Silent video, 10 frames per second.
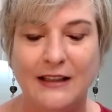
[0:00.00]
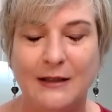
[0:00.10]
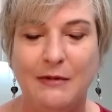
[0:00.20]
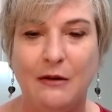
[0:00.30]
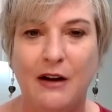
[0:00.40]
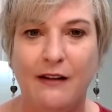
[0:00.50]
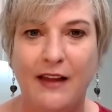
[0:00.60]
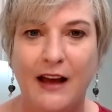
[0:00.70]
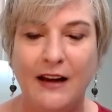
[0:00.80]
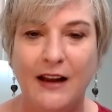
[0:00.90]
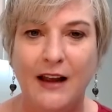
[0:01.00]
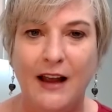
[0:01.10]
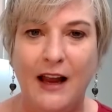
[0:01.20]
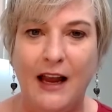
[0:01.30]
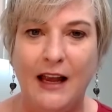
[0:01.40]
just be aware of that.
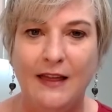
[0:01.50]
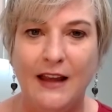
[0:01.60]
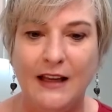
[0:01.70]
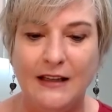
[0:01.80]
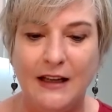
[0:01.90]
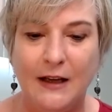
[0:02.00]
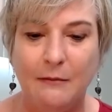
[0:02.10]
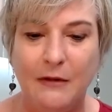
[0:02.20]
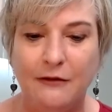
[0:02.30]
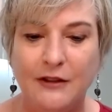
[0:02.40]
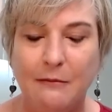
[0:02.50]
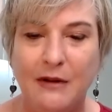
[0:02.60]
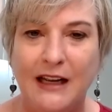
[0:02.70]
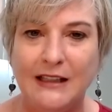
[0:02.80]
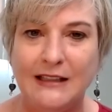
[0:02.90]
And then um, if
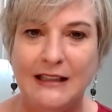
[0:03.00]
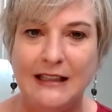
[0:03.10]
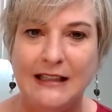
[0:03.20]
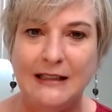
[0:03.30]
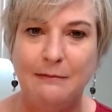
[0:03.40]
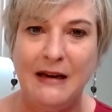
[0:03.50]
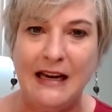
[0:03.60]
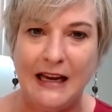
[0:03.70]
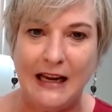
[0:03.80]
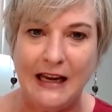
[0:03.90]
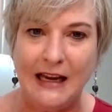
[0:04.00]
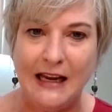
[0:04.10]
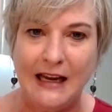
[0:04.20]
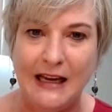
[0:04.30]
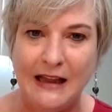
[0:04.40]
somebody else is speaking
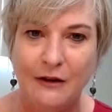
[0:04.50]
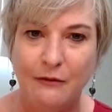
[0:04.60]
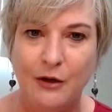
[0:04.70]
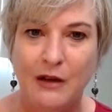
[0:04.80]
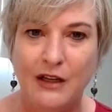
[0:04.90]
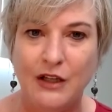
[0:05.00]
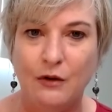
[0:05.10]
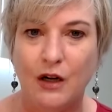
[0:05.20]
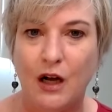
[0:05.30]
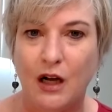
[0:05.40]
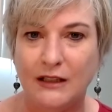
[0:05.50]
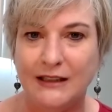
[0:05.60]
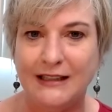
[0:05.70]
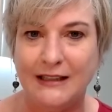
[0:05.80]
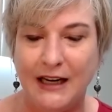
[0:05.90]
in the room and you are on
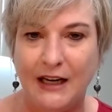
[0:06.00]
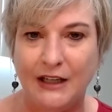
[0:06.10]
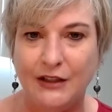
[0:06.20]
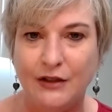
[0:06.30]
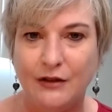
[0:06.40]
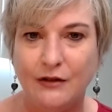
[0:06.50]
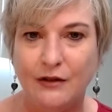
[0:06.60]
the stage